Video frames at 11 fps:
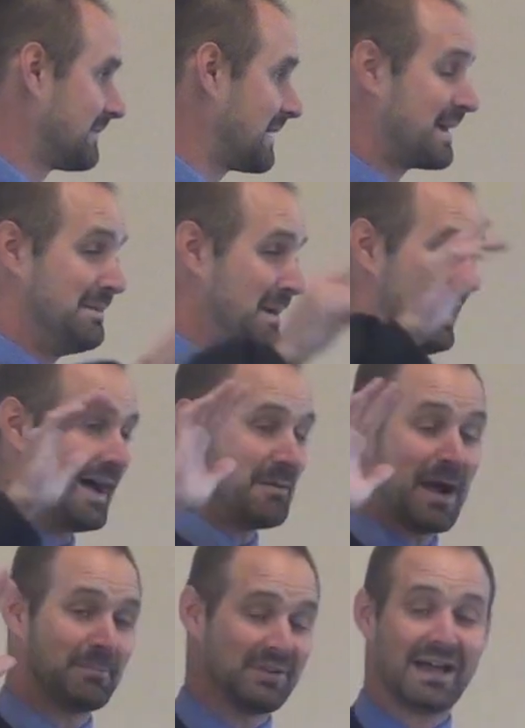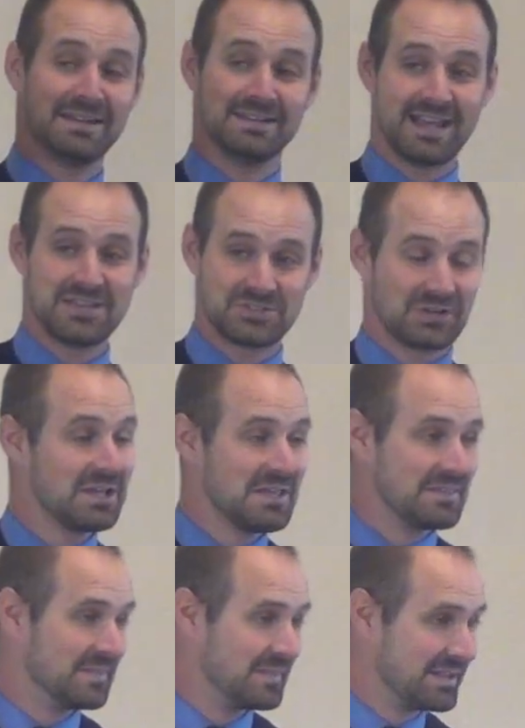I'm a lot nicer
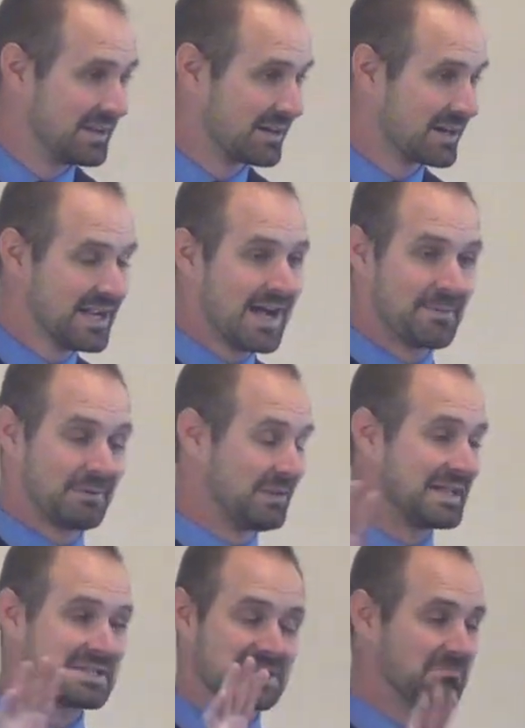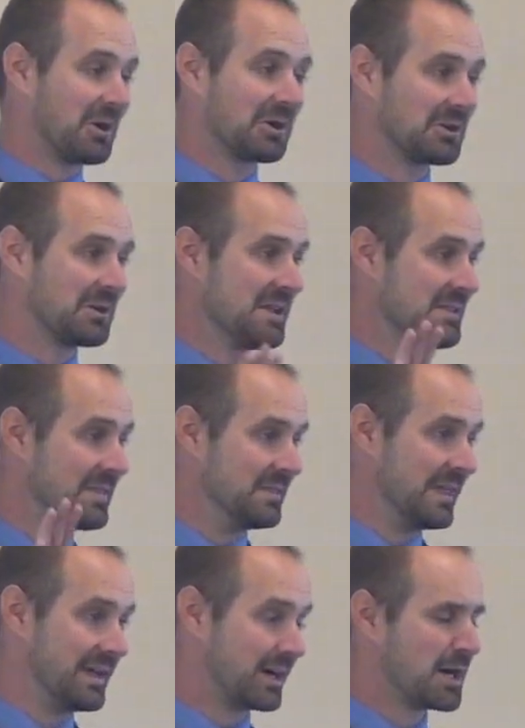than they are. I'm a lot smarter than
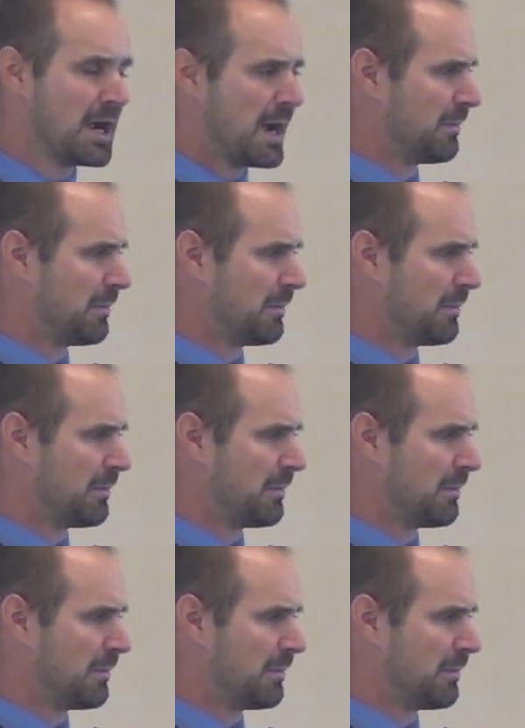they are.